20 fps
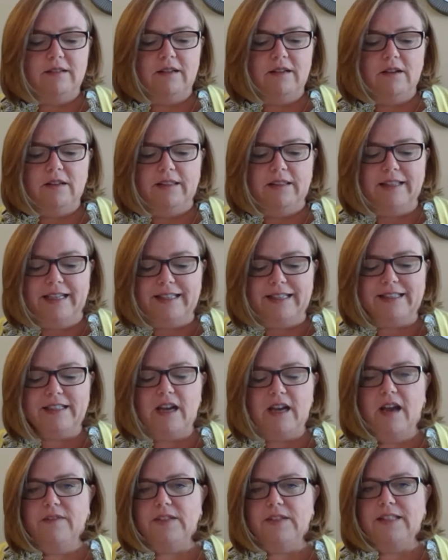list
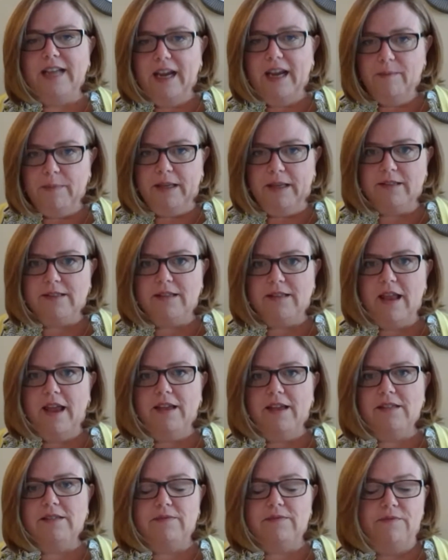of statements
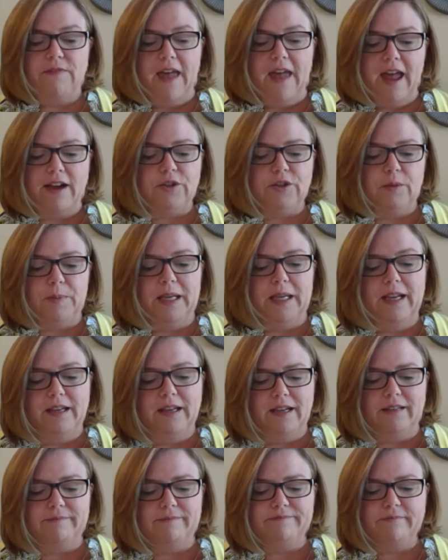as fact or
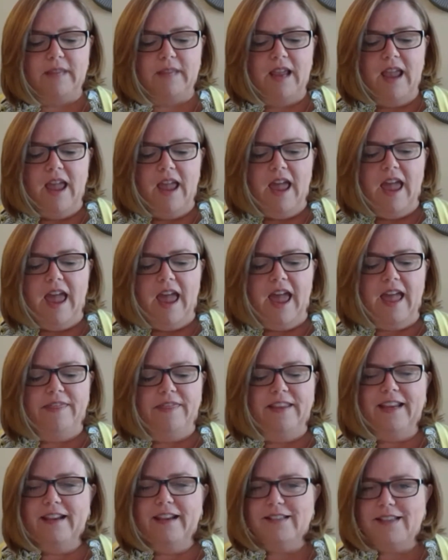opinion.
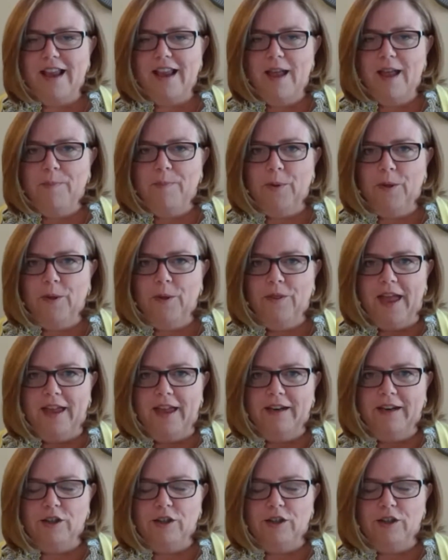And the example that